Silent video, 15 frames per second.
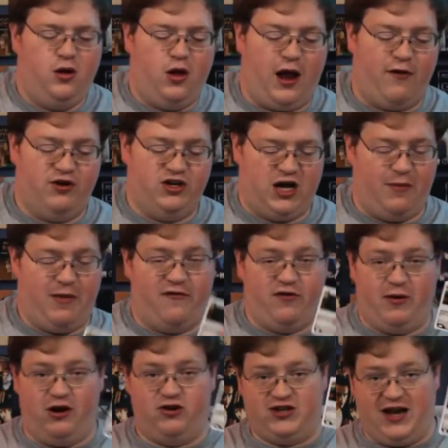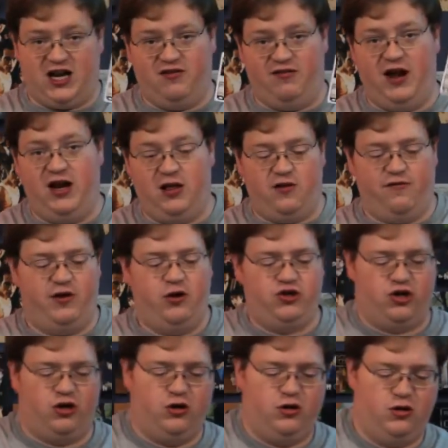Every time heavy raiders activate in the
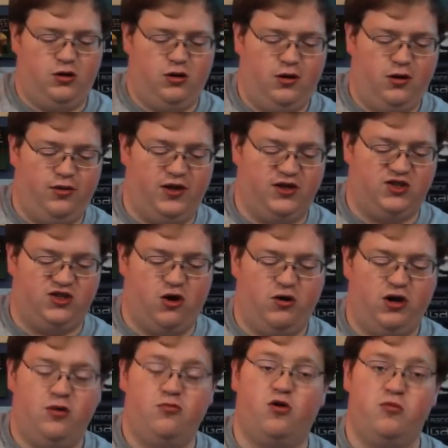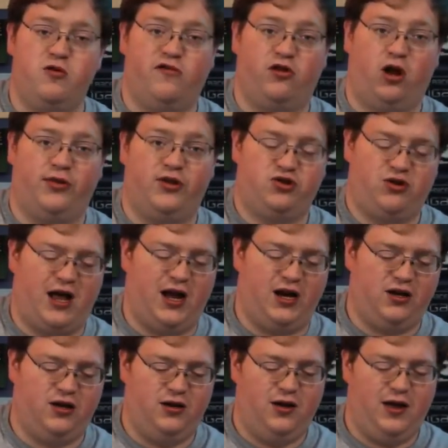future, this token will move along the track,
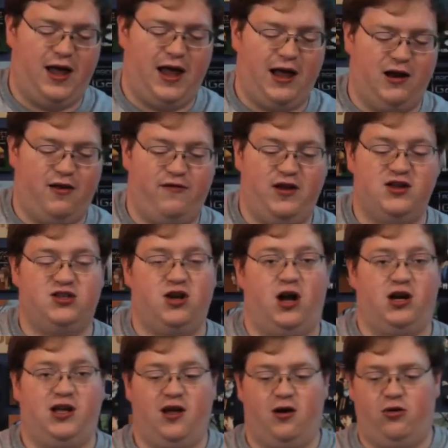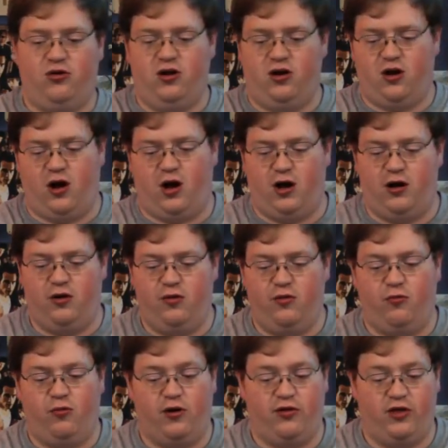and if he is not killed on
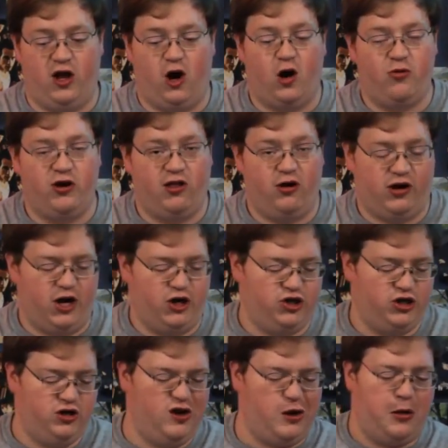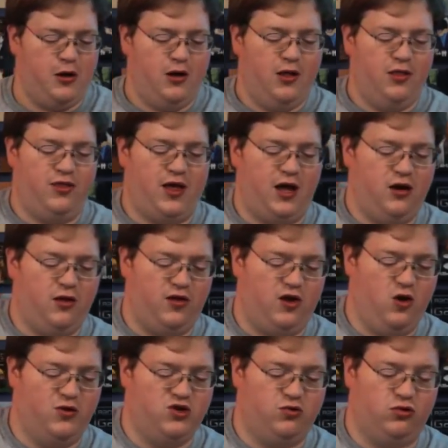the armory location, then the
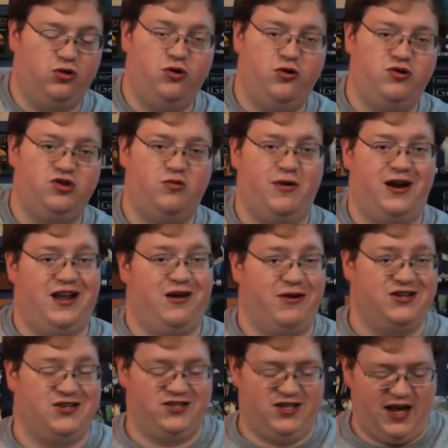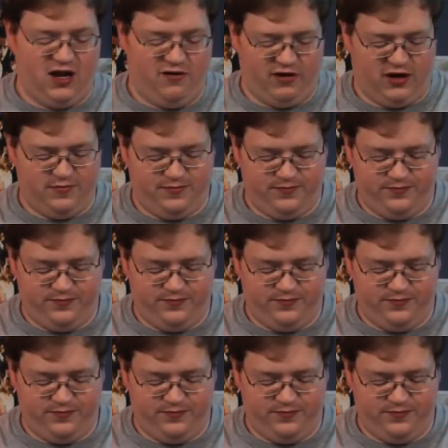humans will lose when he reaches the end of it.